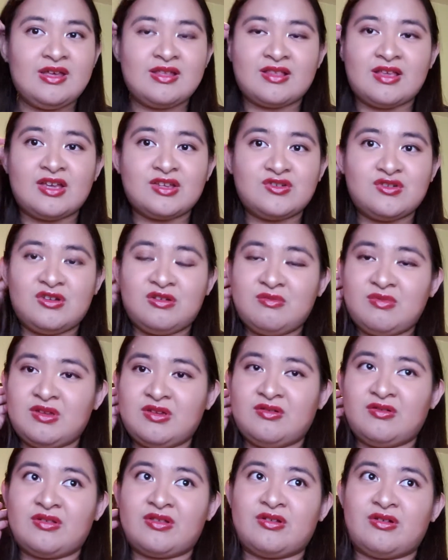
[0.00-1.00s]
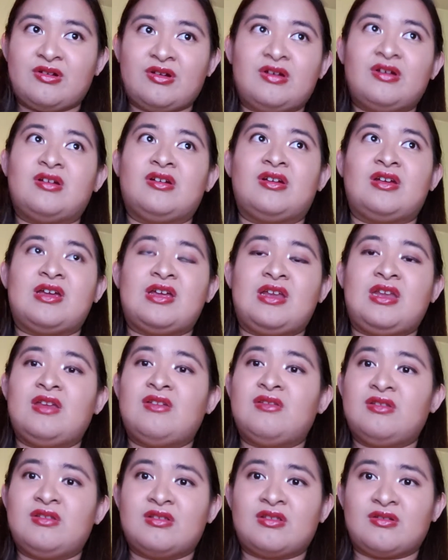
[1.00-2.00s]
sexual abuse or any
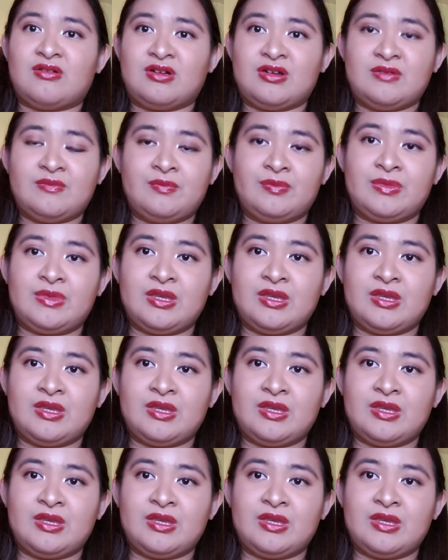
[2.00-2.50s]
of the sort,